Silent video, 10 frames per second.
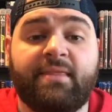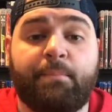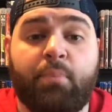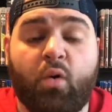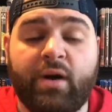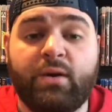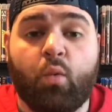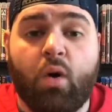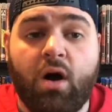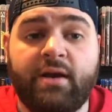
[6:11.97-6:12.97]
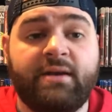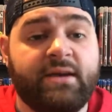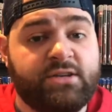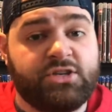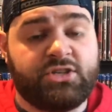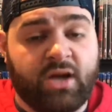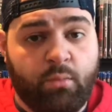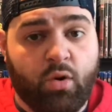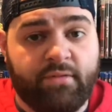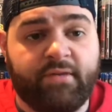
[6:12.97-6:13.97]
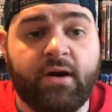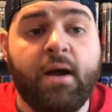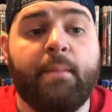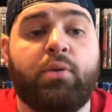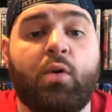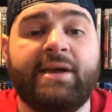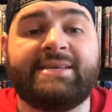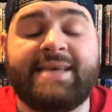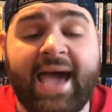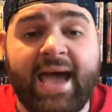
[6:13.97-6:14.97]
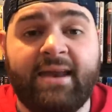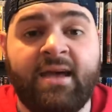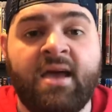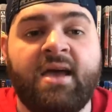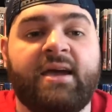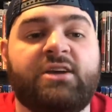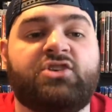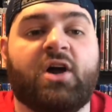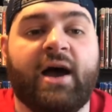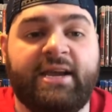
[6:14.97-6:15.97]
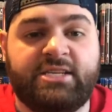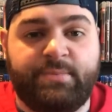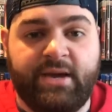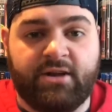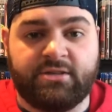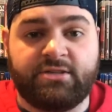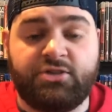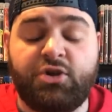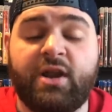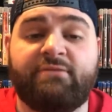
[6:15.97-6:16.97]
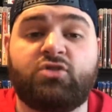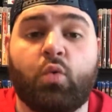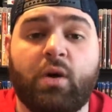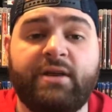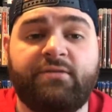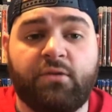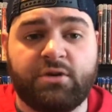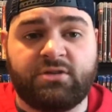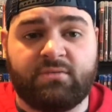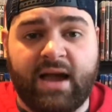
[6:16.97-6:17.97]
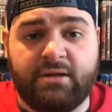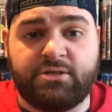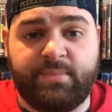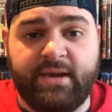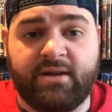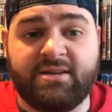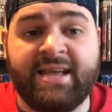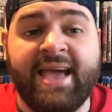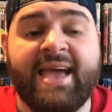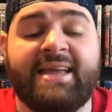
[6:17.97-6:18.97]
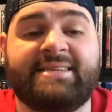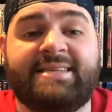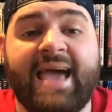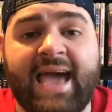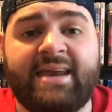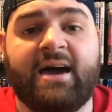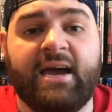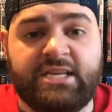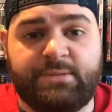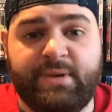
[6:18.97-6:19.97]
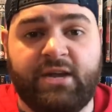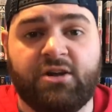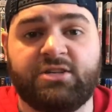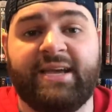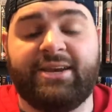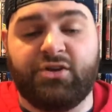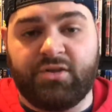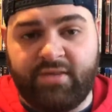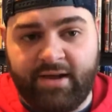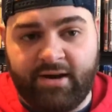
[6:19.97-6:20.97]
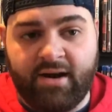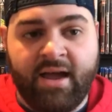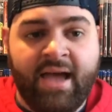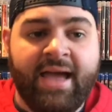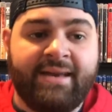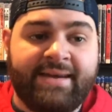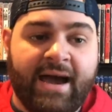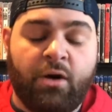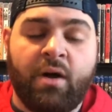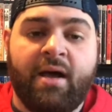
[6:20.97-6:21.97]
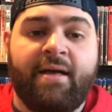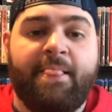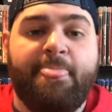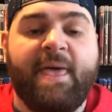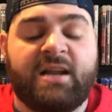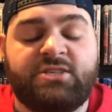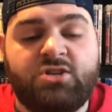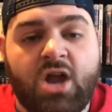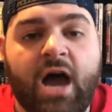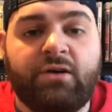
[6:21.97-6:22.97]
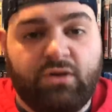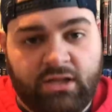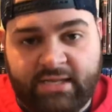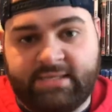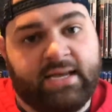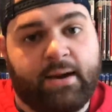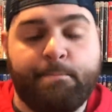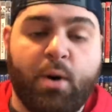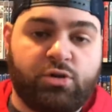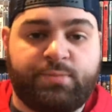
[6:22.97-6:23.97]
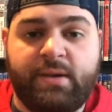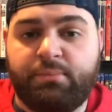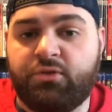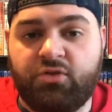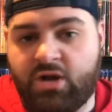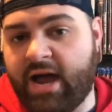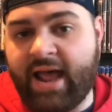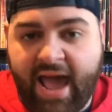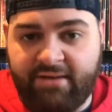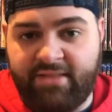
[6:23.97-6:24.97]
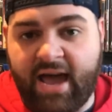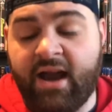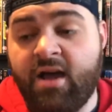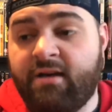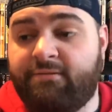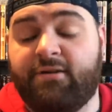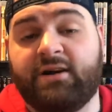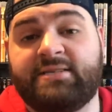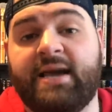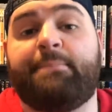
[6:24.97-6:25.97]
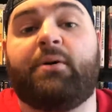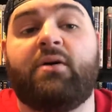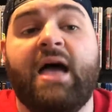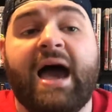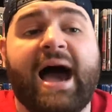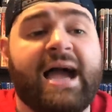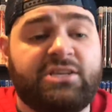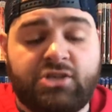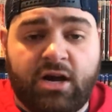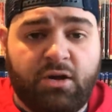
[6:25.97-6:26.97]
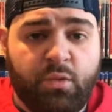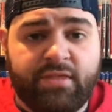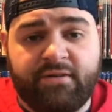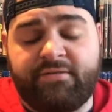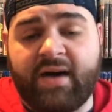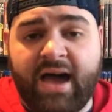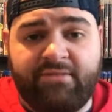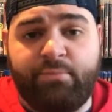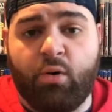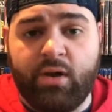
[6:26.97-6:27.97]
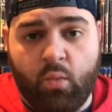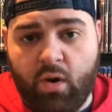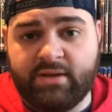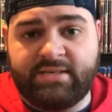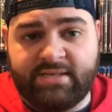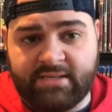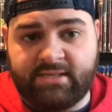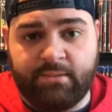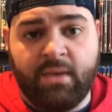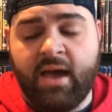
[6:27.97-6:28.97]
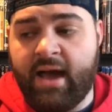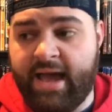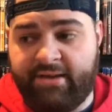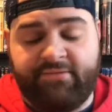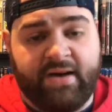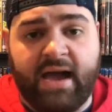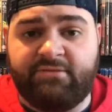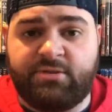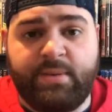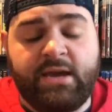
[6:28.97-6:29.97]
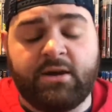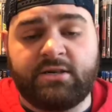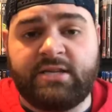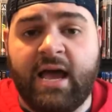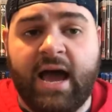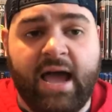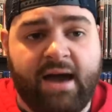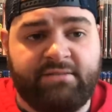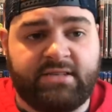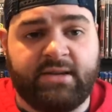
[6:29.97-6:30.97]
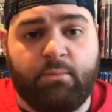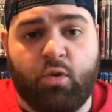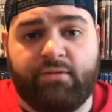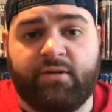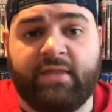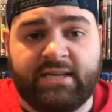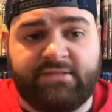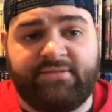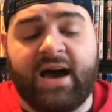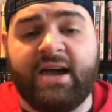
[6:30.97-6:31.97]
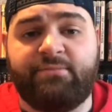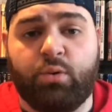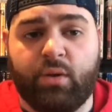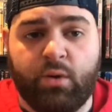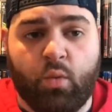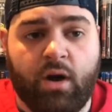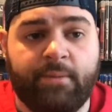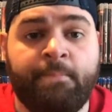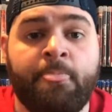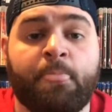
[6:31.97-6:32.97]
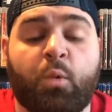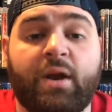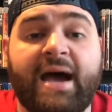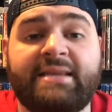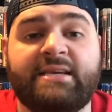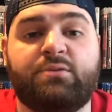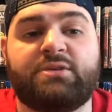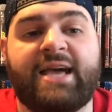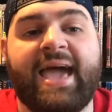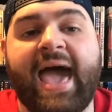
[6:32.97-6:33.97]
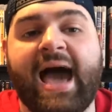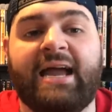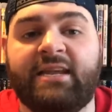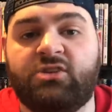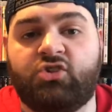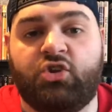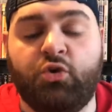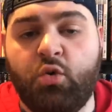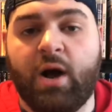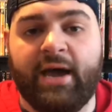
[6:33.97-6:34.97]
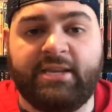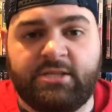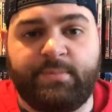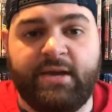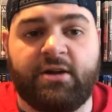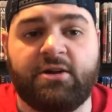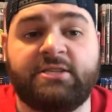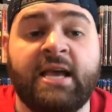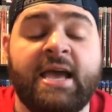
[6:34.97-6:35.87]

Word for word: point one is your subwoofer, point ten is your height speakers. So you could have twenty-four surround speakers and ten height speakers in your theater. Now, that's not realistic. Most people do not have that. For example, I started with a five point one system. I had five speakers, I have a subwoofer, that's five point one. What I did was I added two height speakers